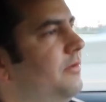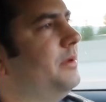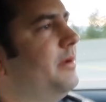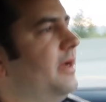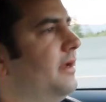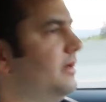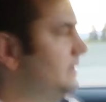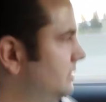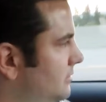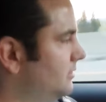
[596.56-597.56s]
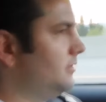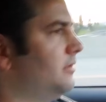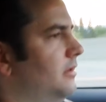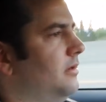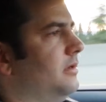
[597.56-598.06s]
be bad.
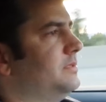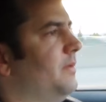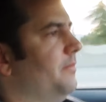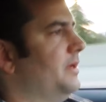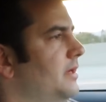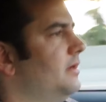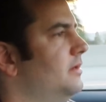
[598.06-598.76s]
Oh, it's bumpy.